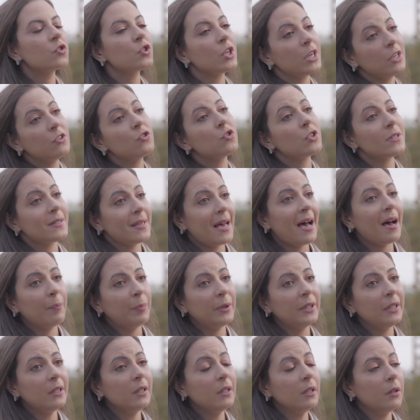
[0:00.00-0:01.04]
Change is
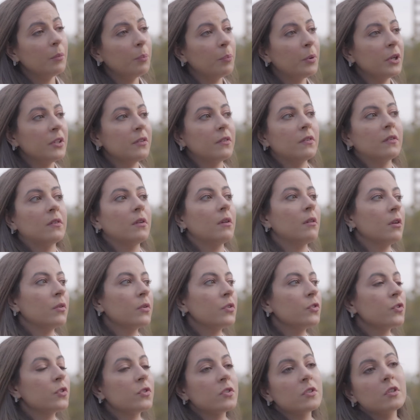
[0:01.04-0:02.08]
happening, but there
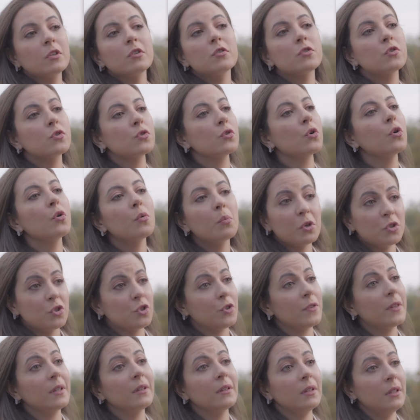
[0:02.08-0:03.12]
is still so
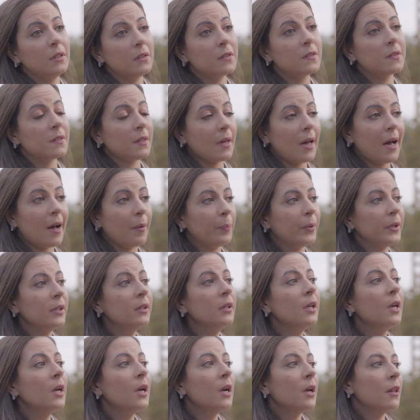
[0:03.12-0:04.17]
much that needs to
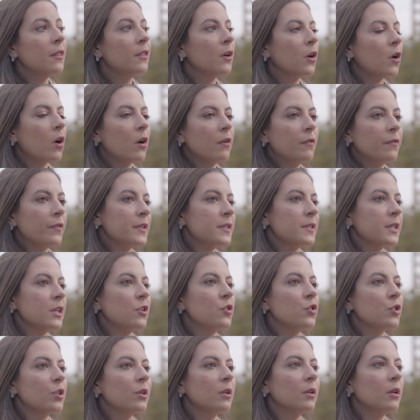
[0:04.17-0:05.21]
happen. The
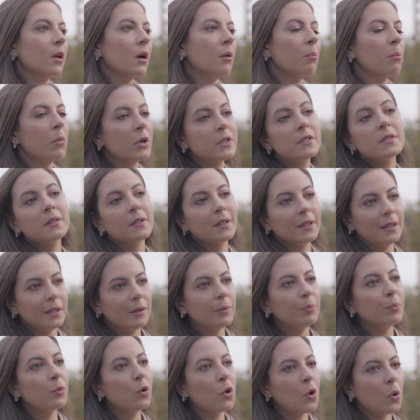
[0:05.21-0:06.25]
conversation must
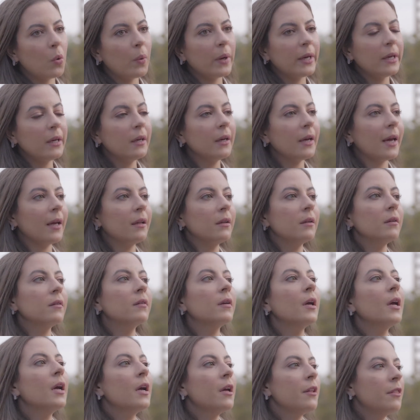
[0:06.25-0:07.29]
keep going, and
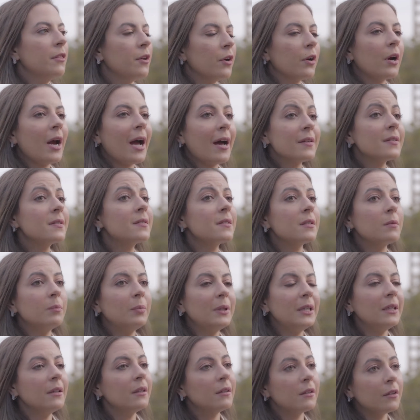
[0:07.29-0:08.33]
there has to
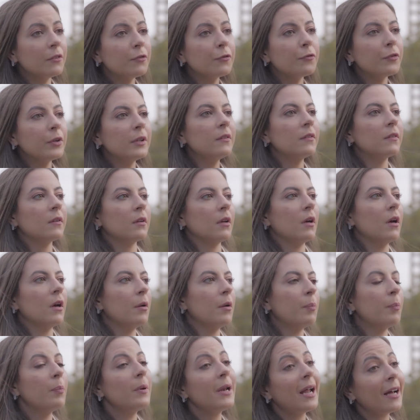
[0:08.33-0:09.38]
be different
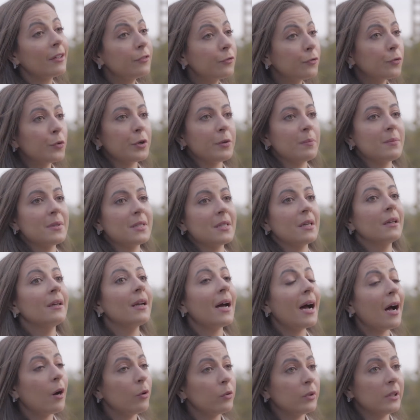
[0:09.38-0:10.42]
platforms and
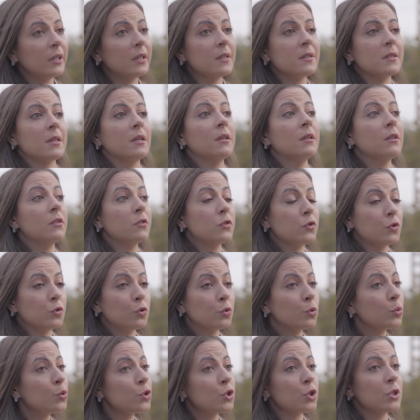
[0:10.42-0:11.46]
outlets and
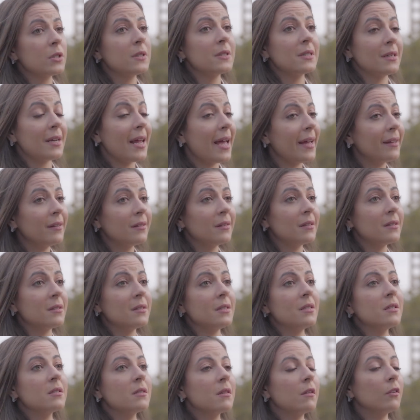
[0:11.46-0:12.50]
institutions and
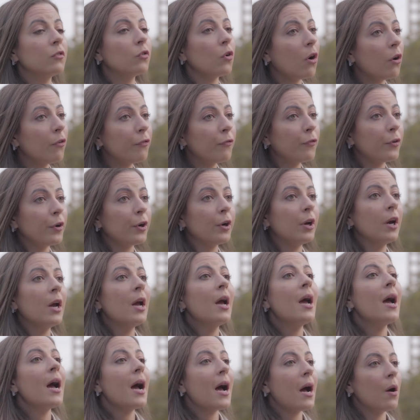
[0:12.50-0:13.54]
entities that offer
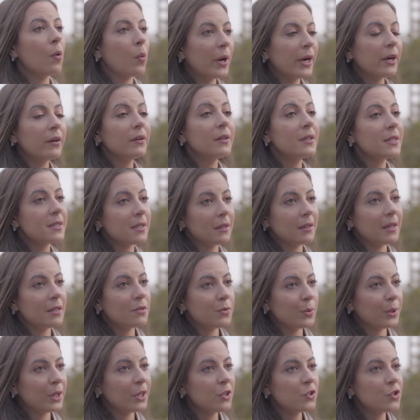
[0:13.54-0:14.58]
awareness and
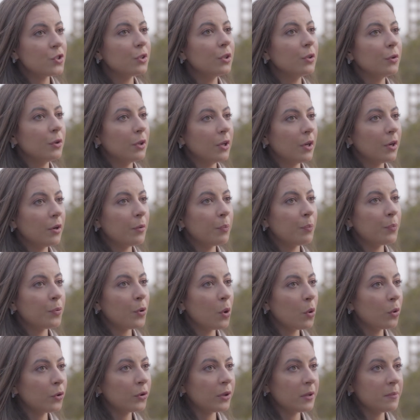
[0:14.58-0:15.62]
educational
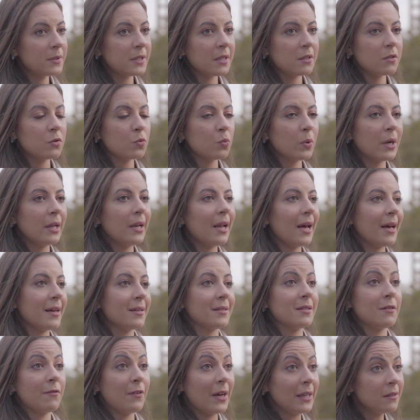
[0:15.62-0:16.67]
programs as well
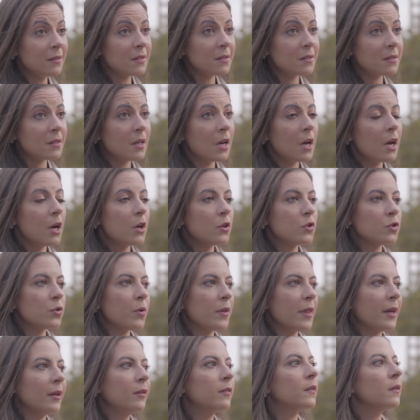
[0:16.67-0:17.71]
as events, so
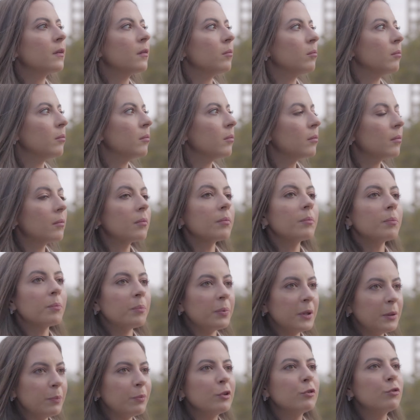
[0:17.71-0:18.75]
that
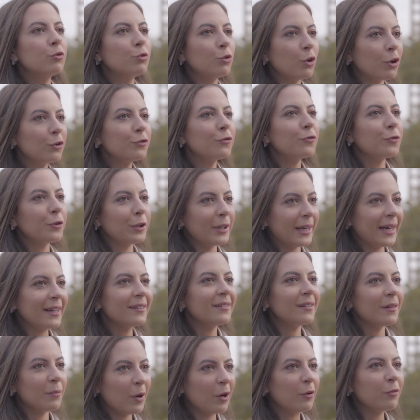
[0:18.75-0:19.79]
people do not
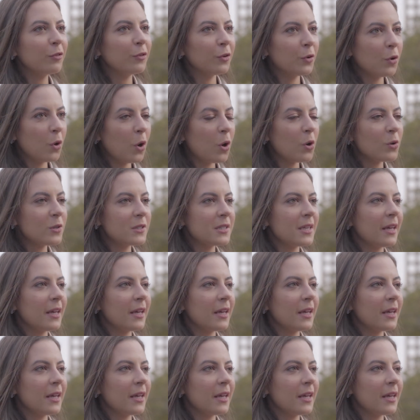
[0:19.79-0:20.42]
forget about the cause.